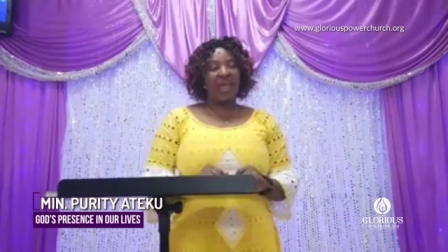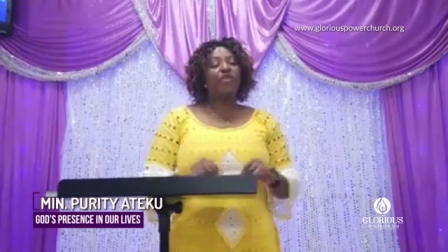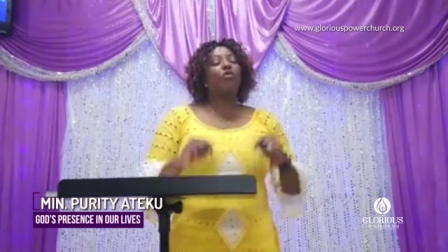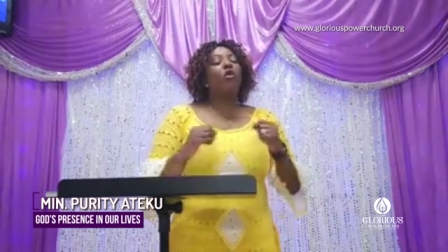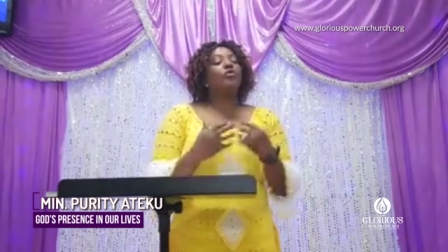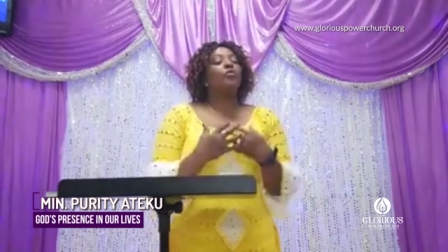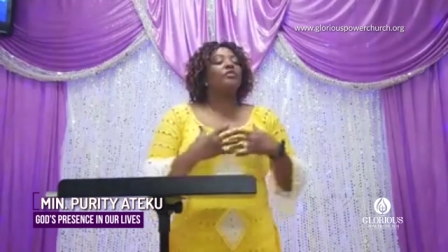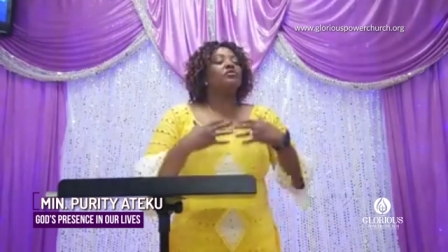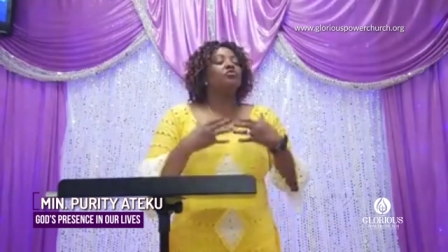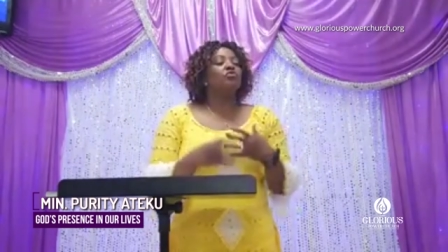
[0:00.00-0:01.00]
And God
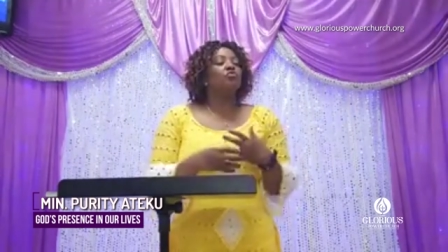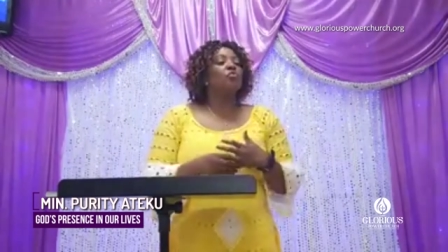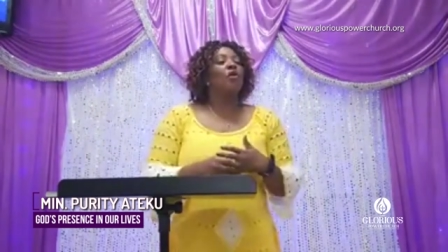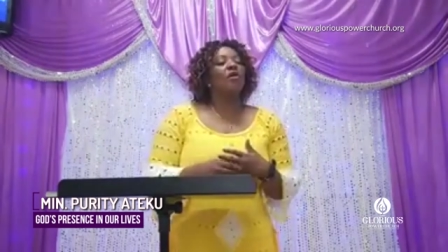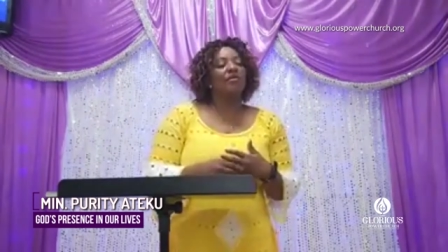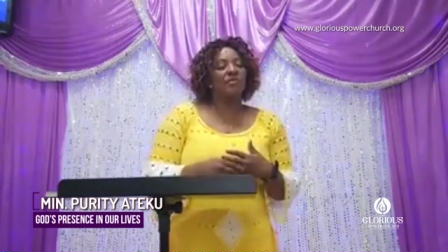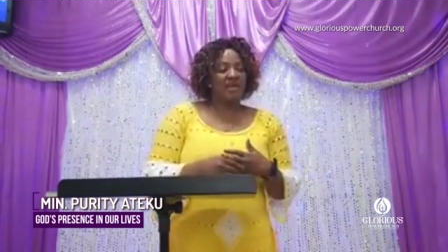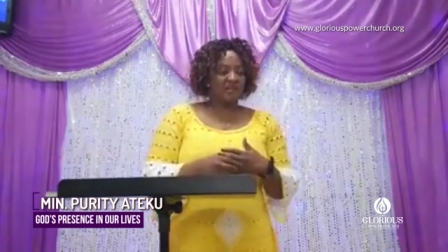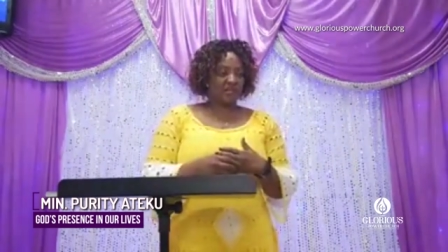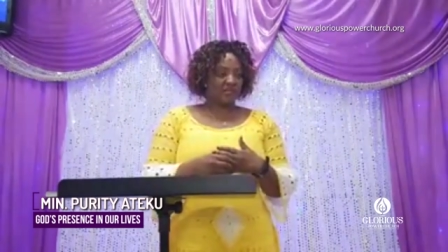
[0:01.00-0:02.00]
wants you to walk
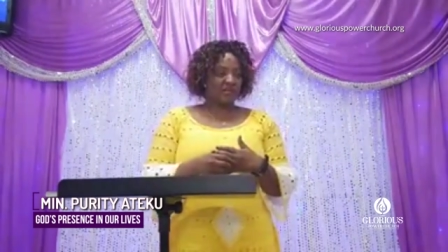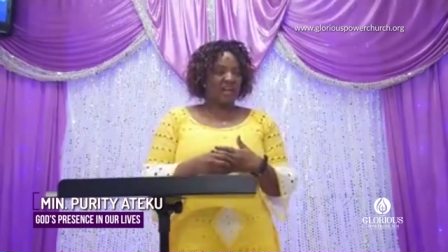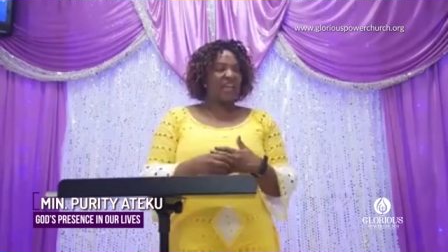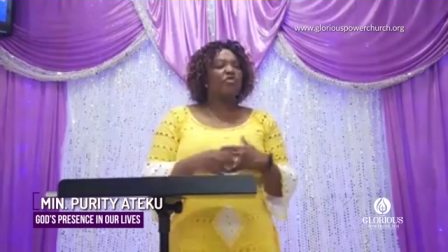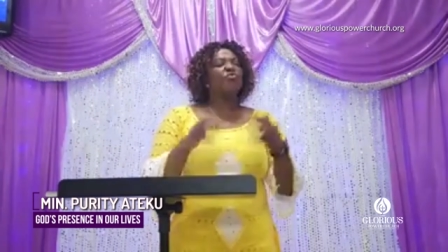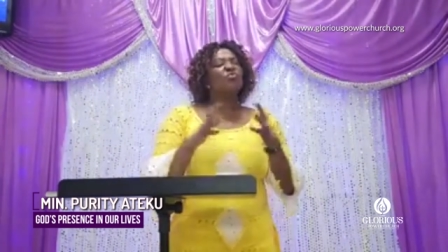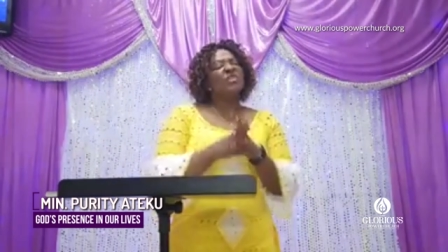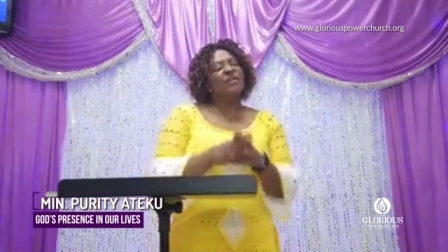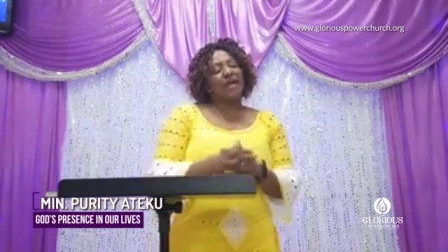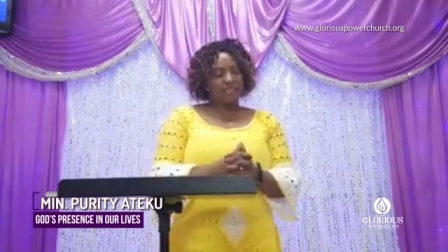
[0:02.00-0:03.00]
right and to
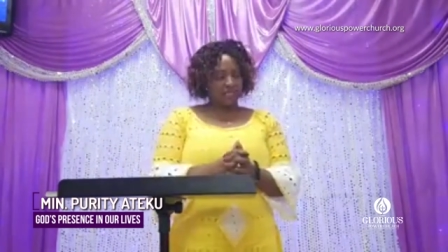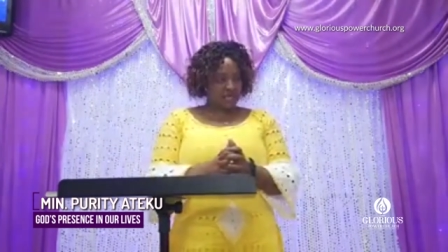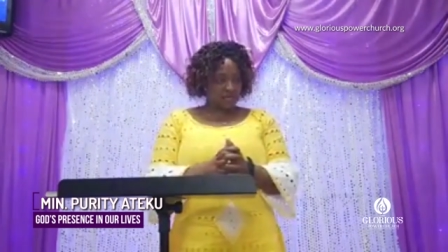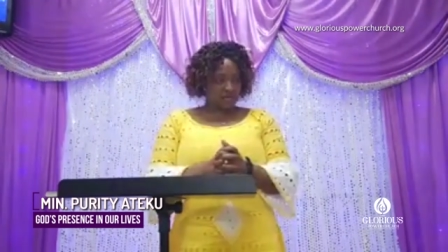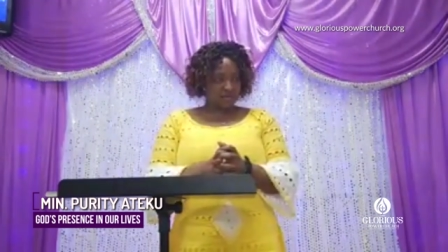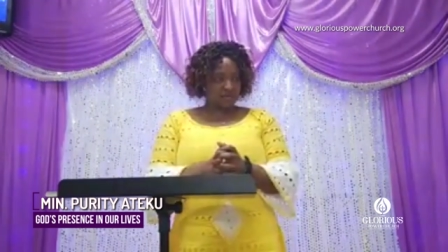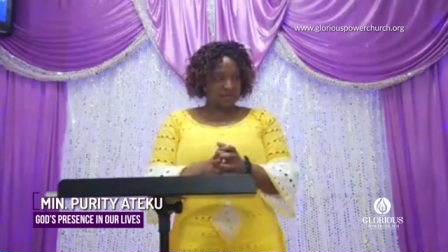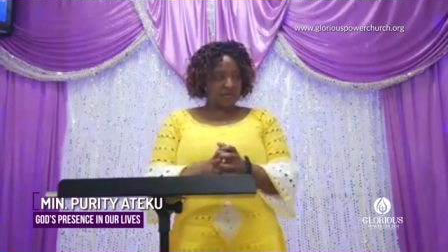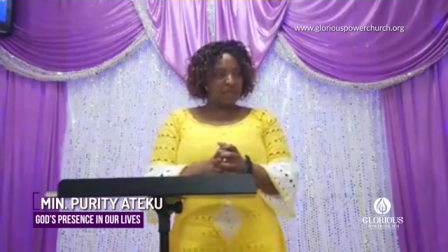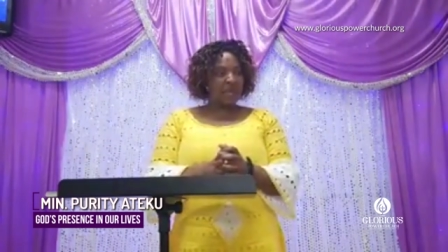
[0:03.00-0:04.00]
do the right things.
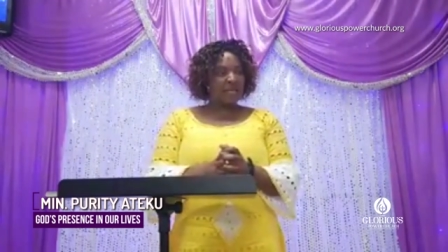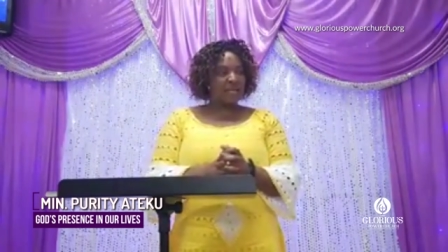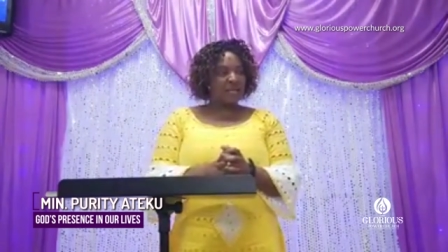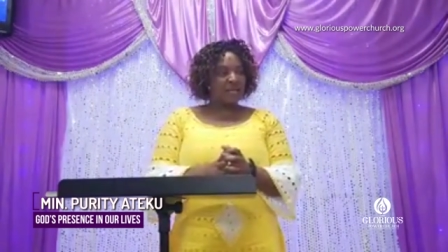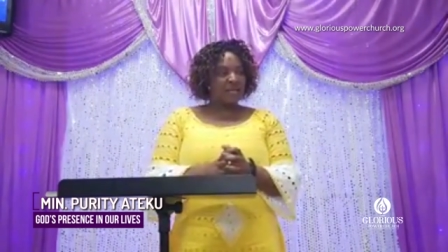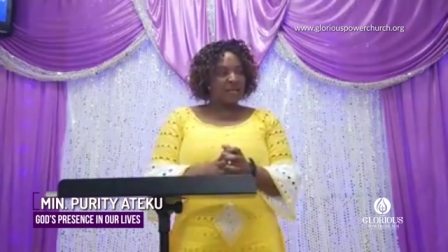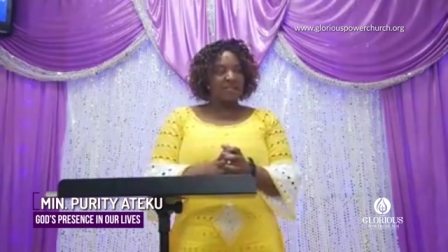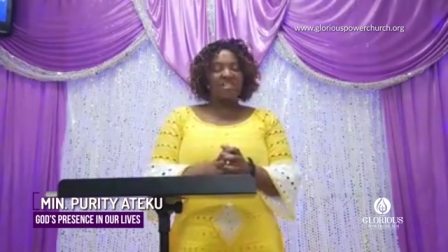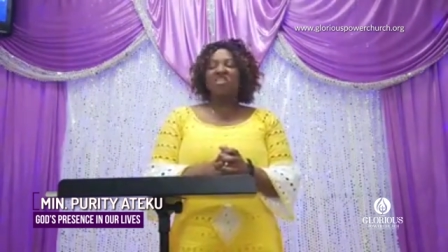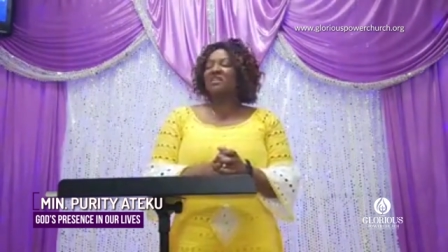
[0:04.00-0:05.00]
Amen? Amen.
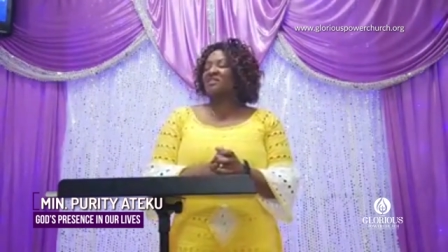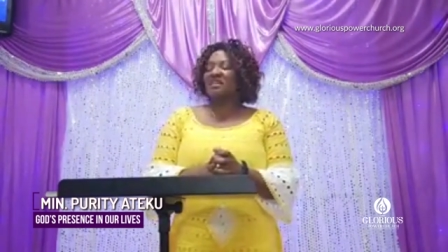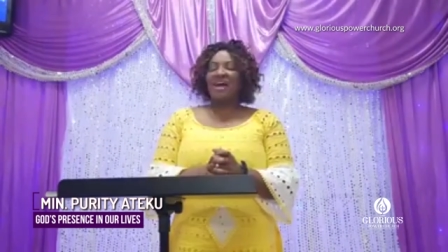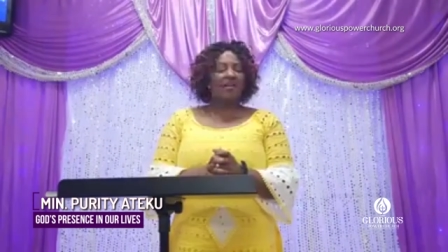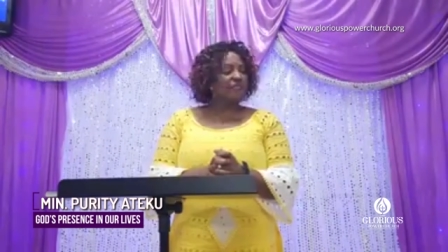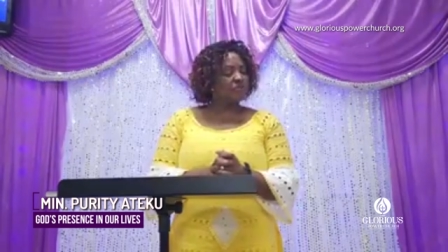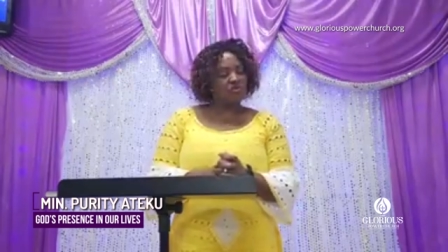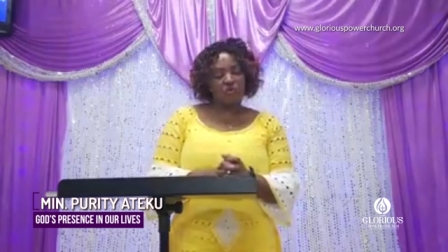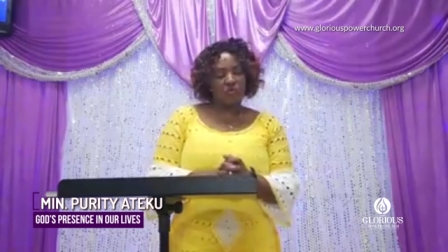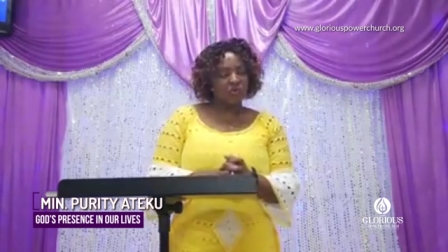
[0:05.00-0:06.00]
Jesus loves
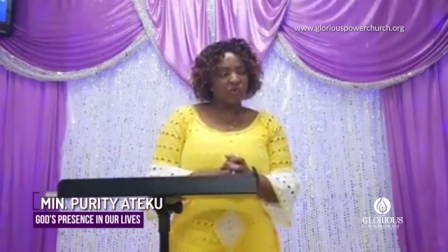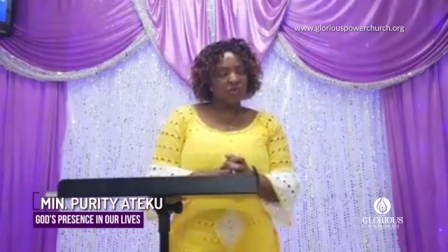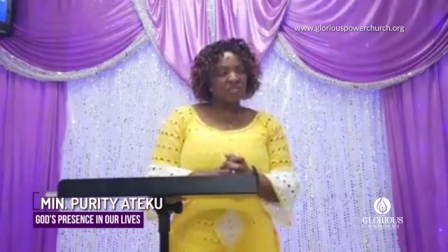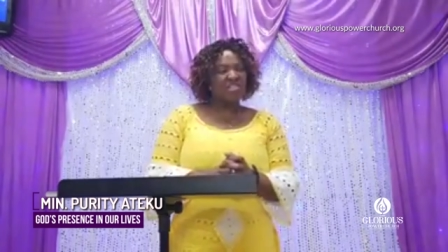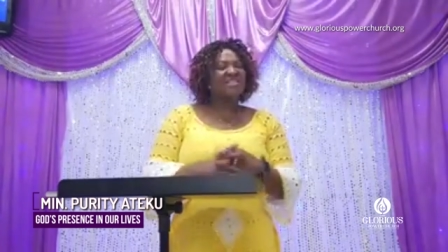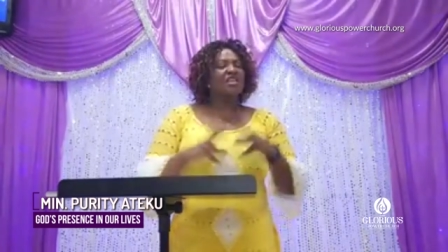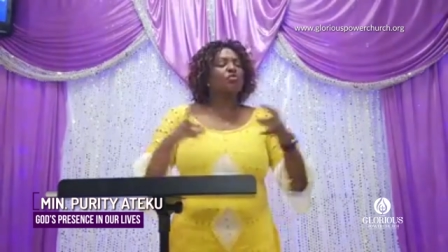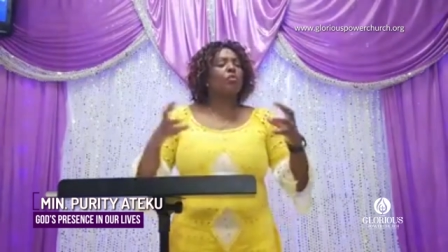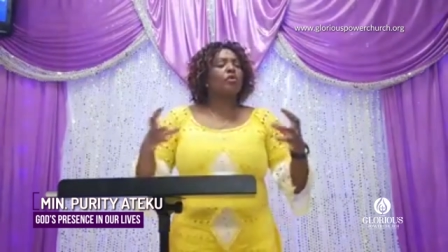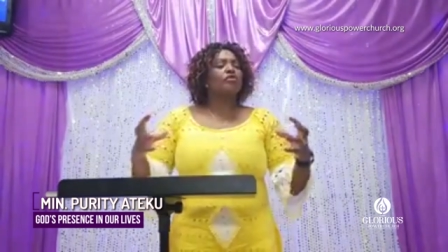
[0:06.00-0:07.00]
you. Mm.
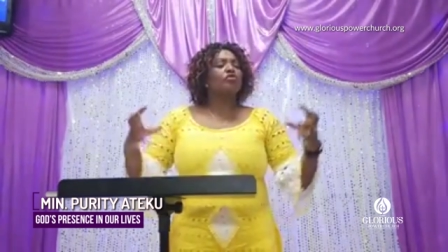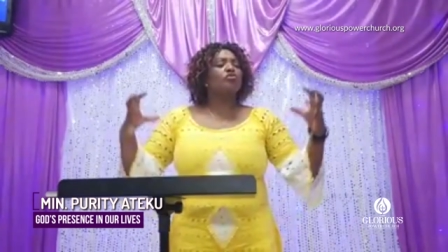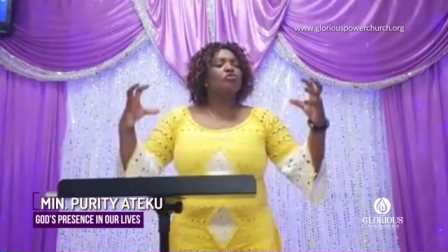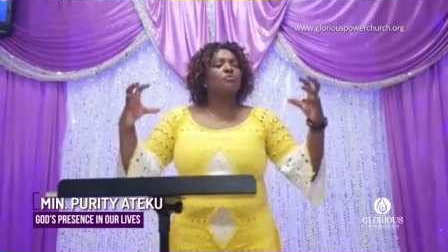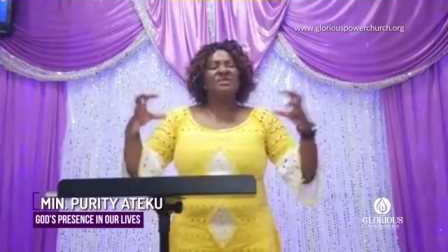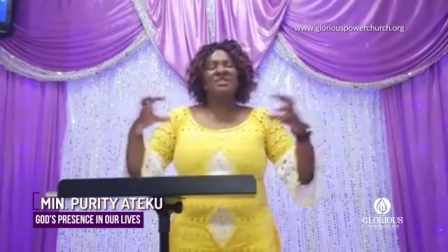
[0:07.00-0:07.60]
Jesus wants you to